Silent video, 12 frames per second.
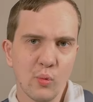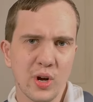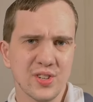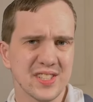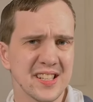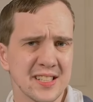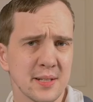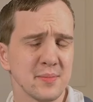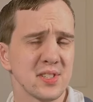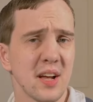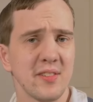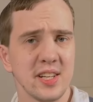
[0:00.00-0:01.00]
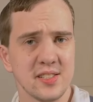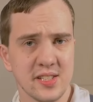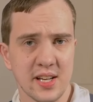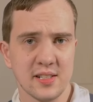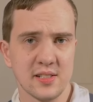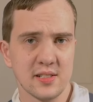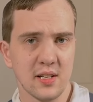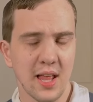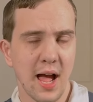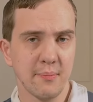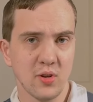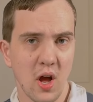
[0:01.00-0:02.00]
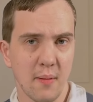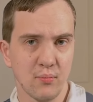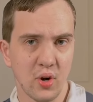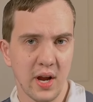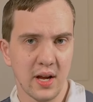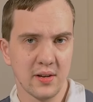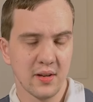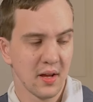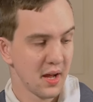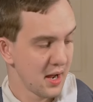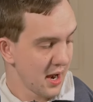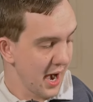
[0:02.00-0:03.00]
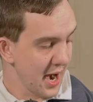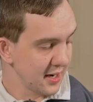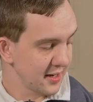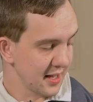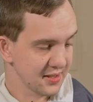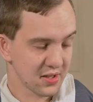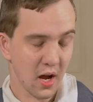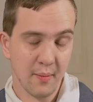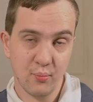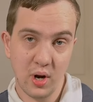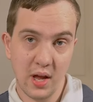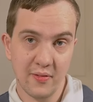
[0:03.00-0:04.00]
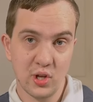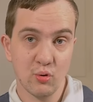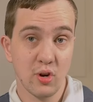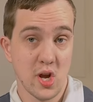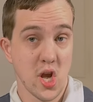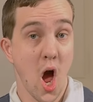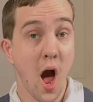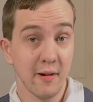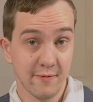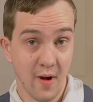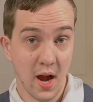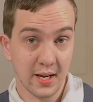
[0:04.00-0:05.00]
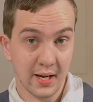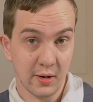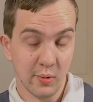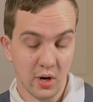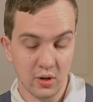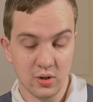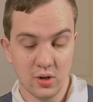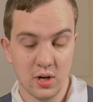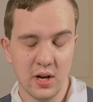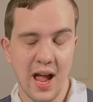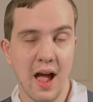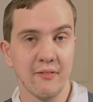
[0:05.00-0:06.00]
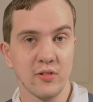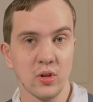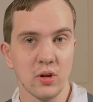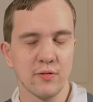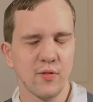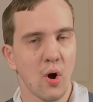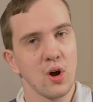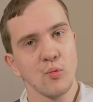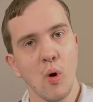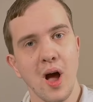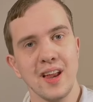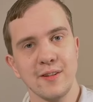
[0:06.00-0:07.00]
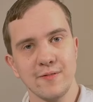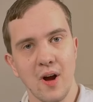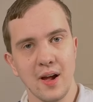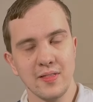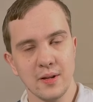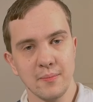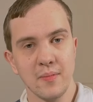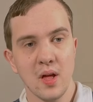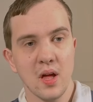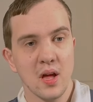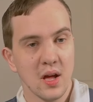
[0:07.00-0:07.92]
Whereas System 76 is a laptop brand and a desktop brand that you cannot find anywhere. You're going to have to look far and wide to find them